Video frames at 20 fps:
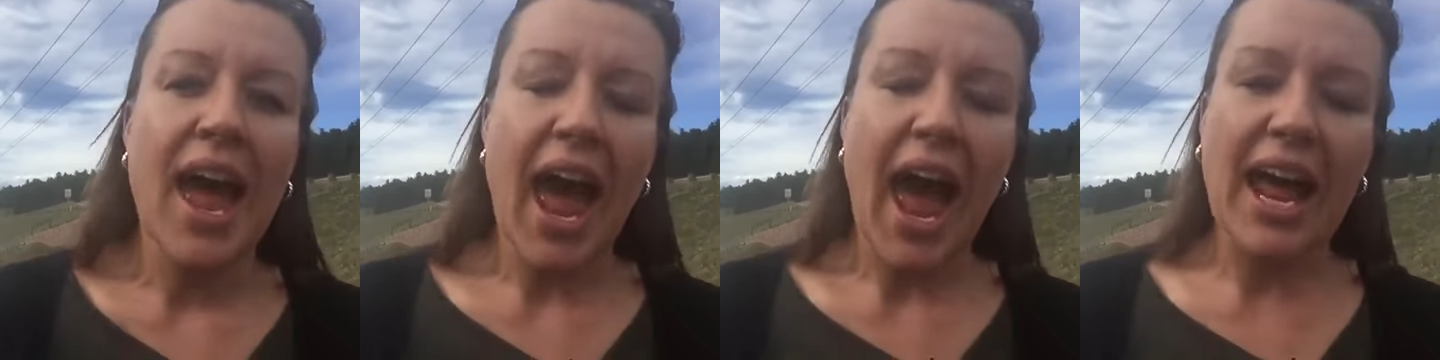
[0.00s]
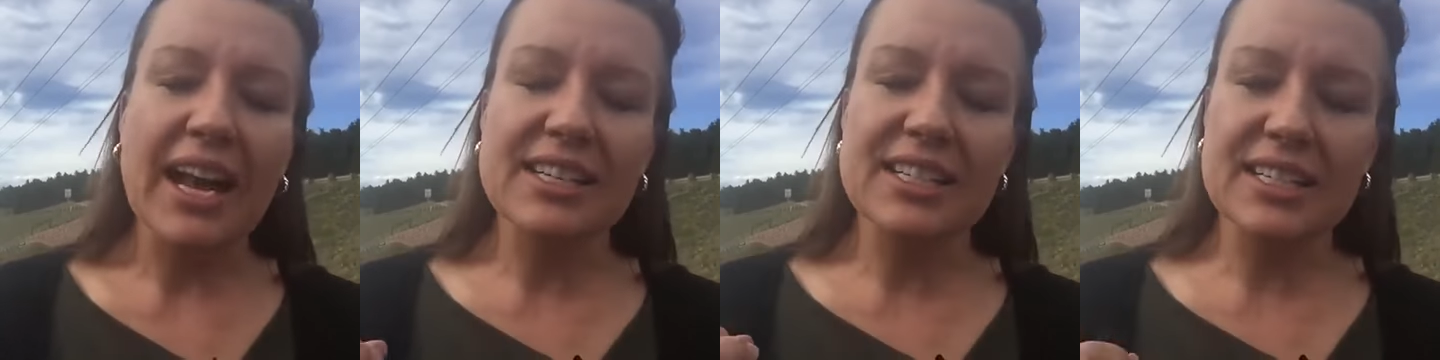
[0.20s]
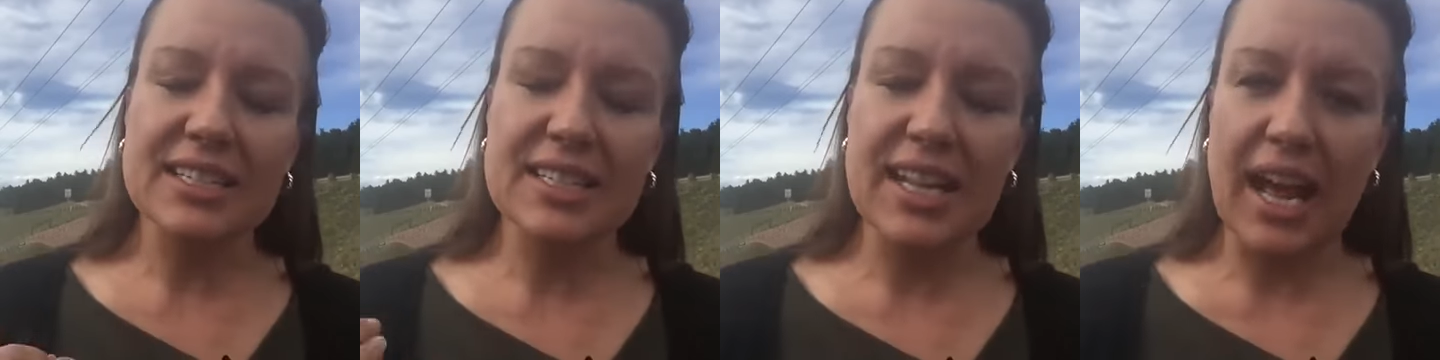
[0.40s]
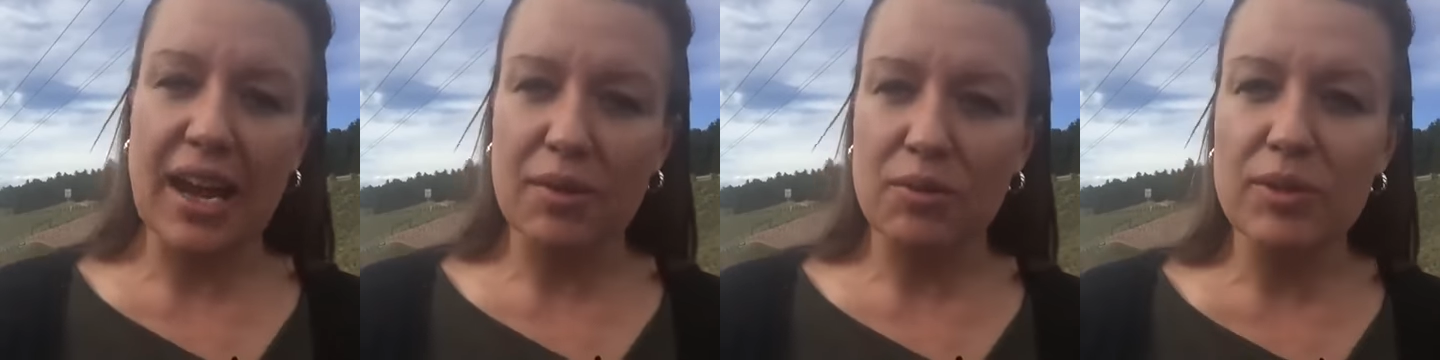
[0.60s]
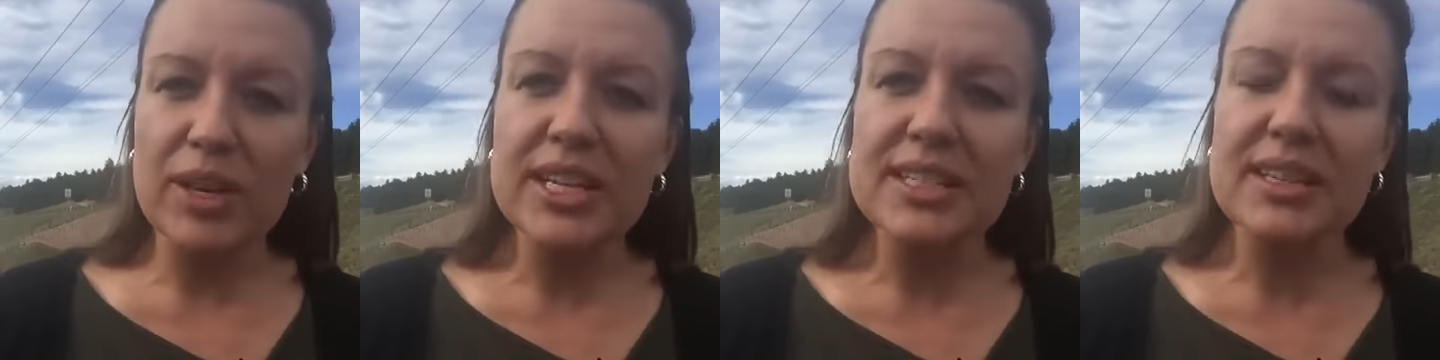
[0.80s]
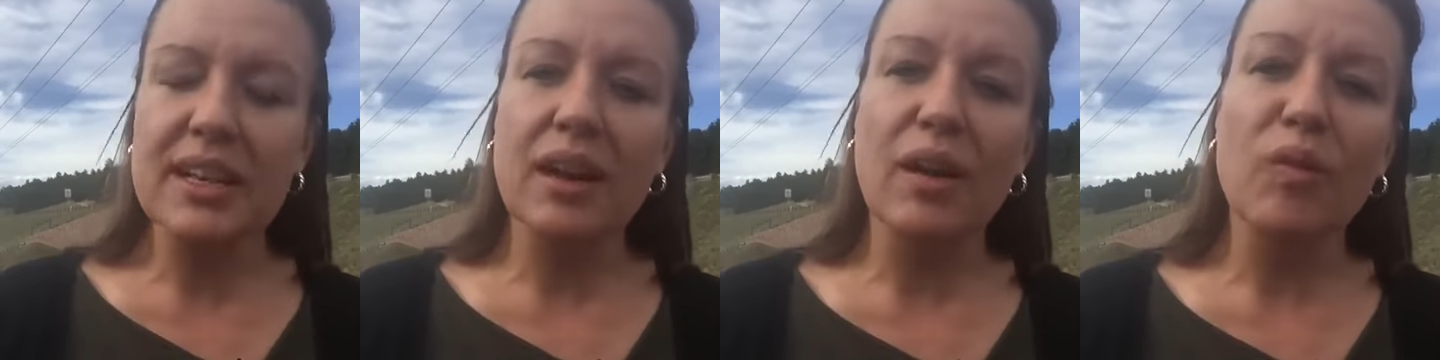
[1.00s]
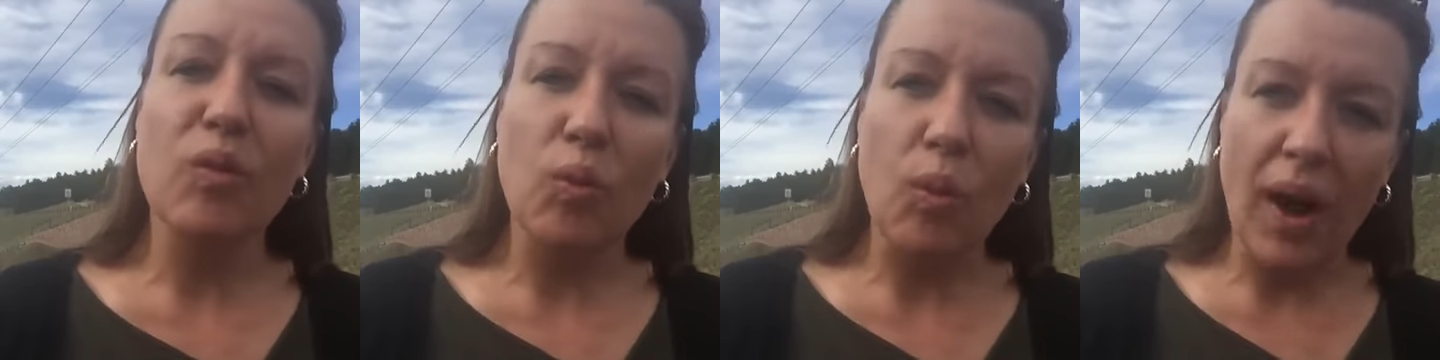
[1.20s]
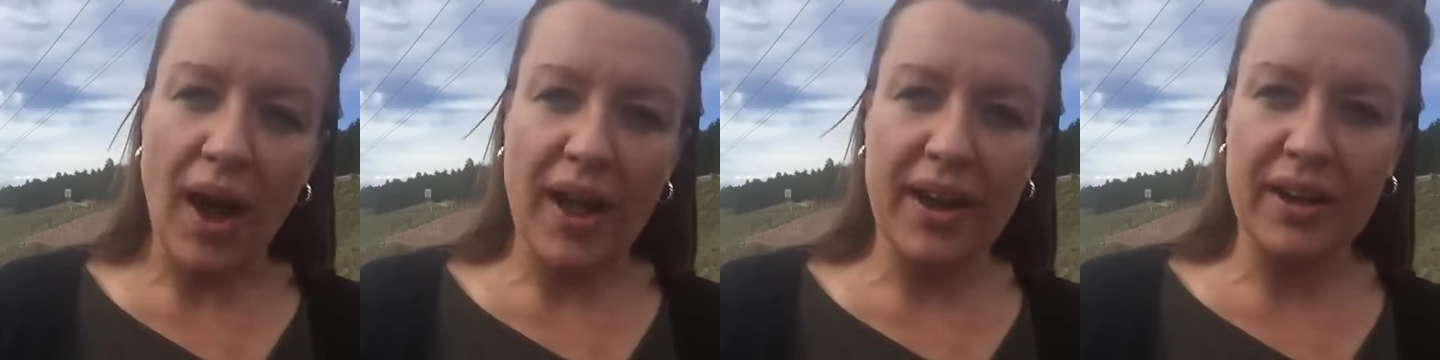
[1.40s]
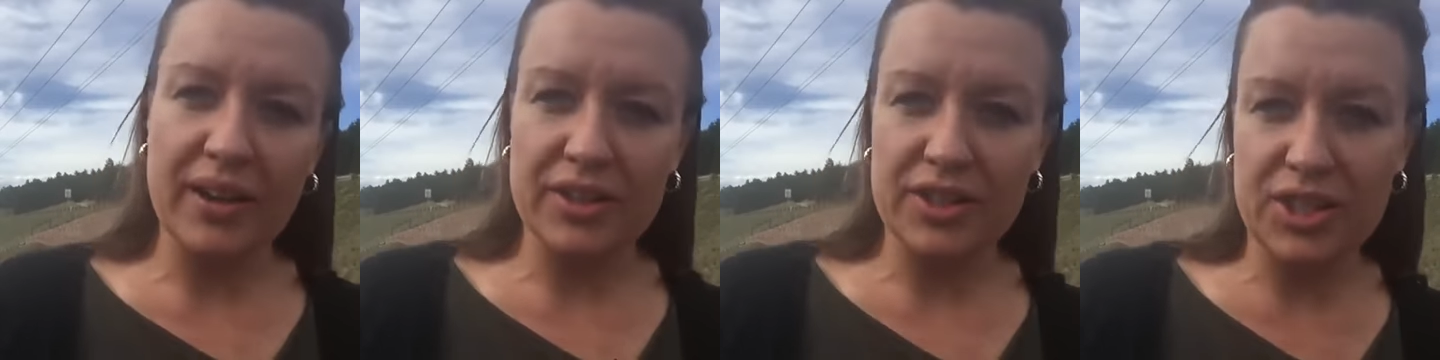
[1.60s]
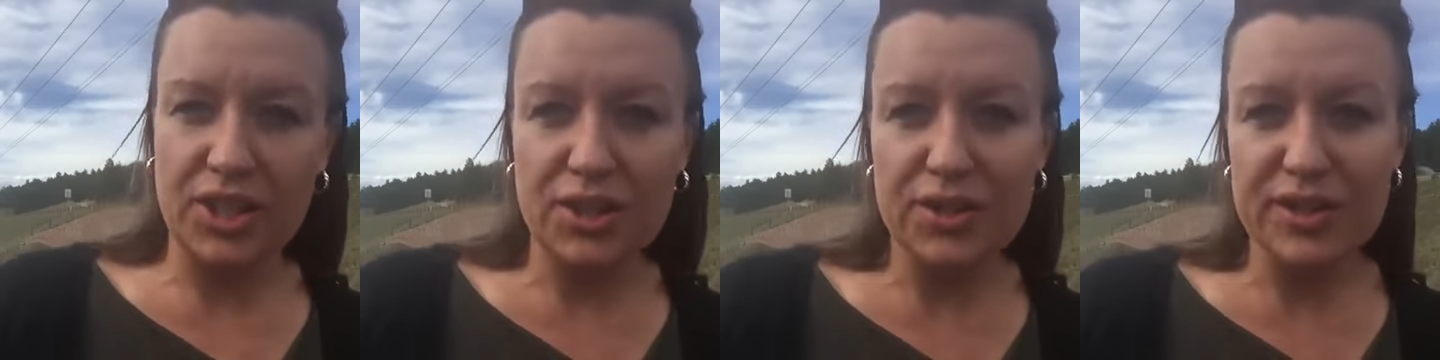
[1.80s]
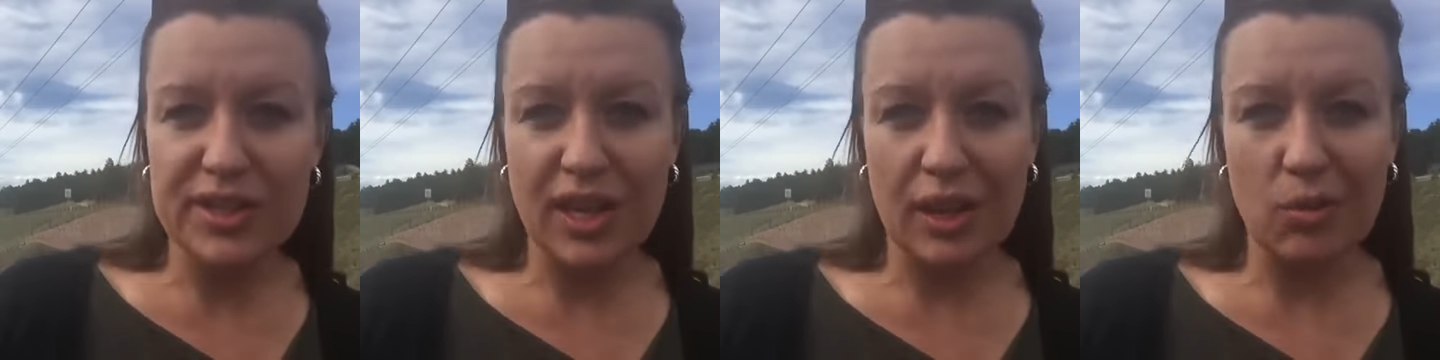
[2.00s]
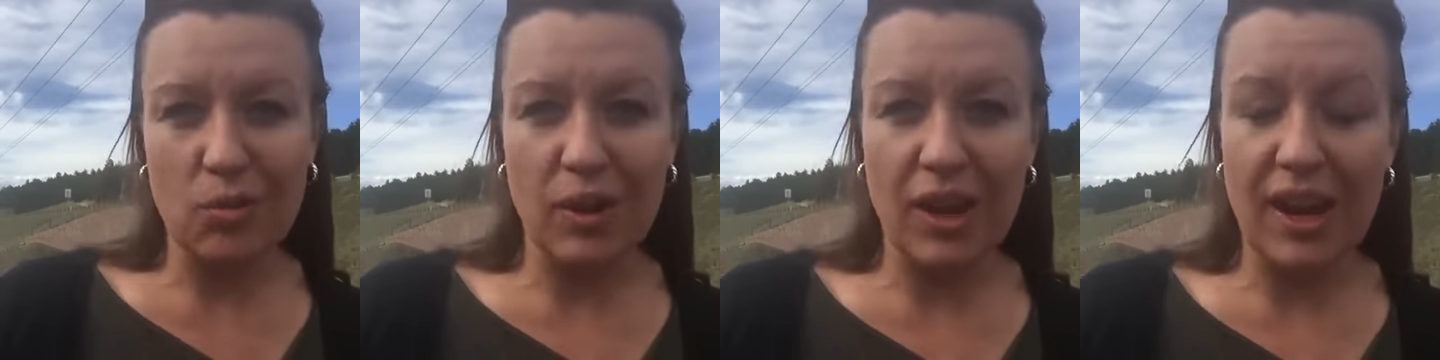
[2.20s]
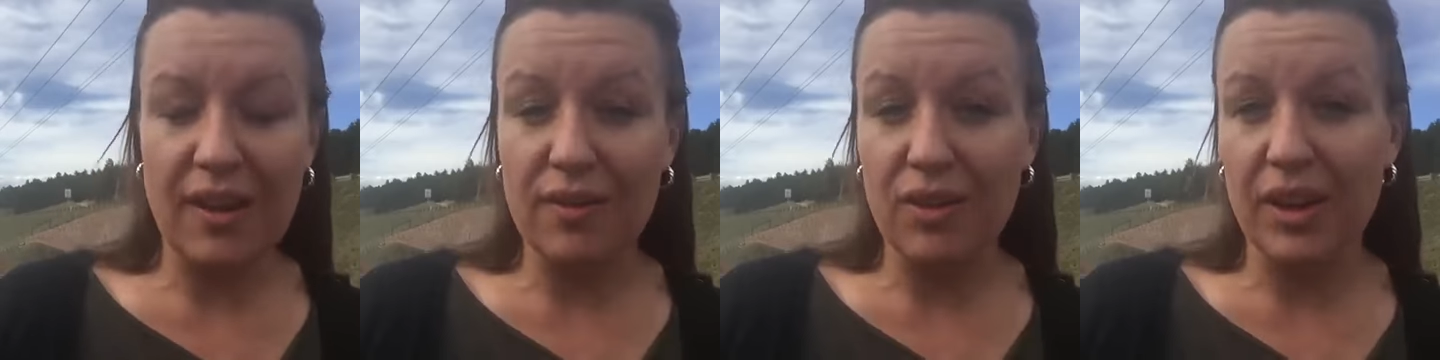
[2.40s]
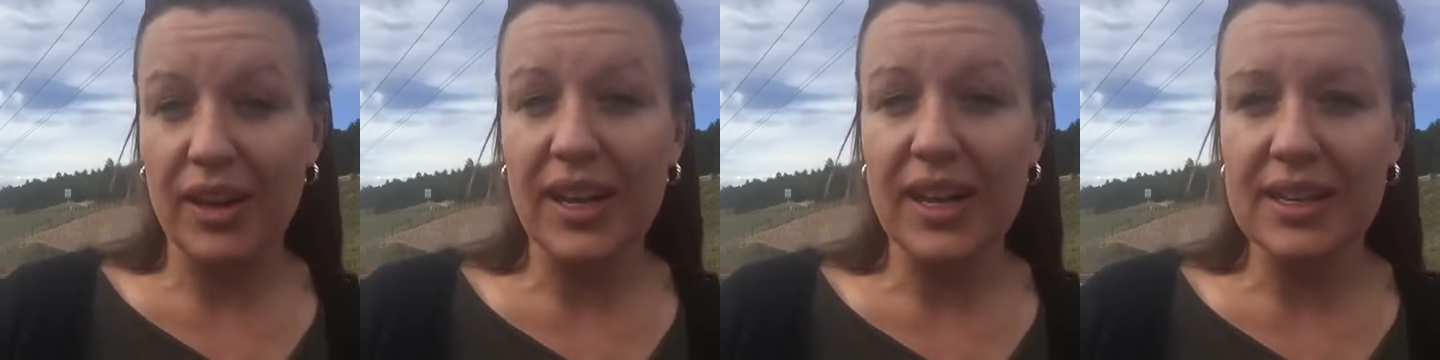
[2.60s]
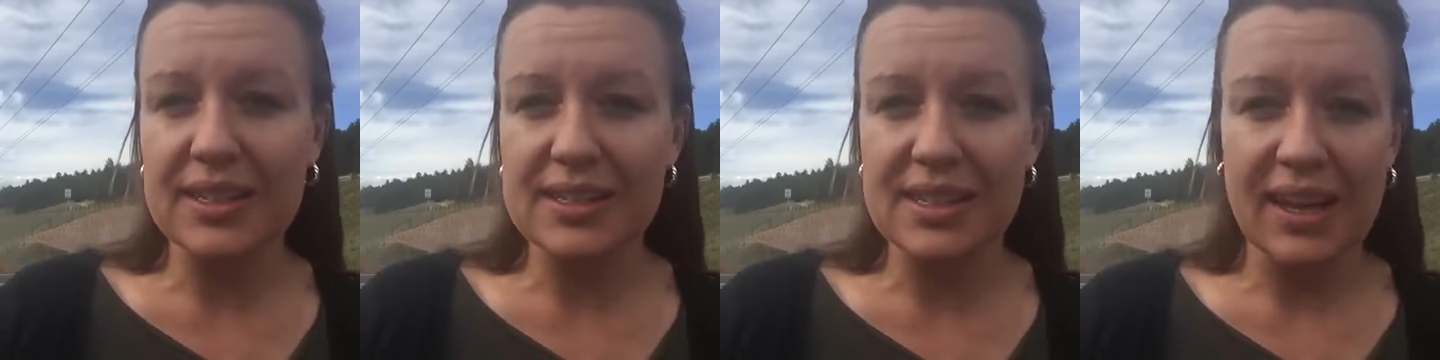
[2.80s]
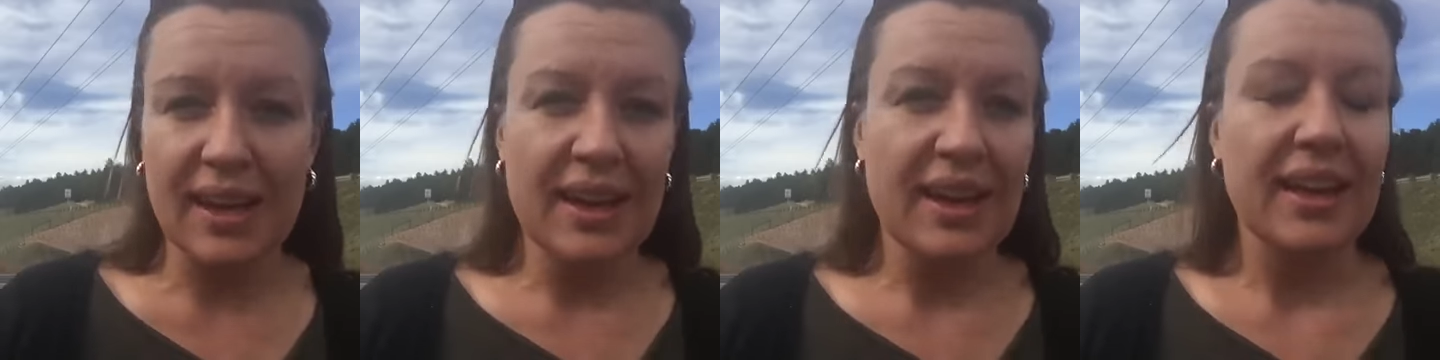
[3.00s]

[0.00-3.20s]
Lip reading: And just that reason of why you're choosing whatever it is.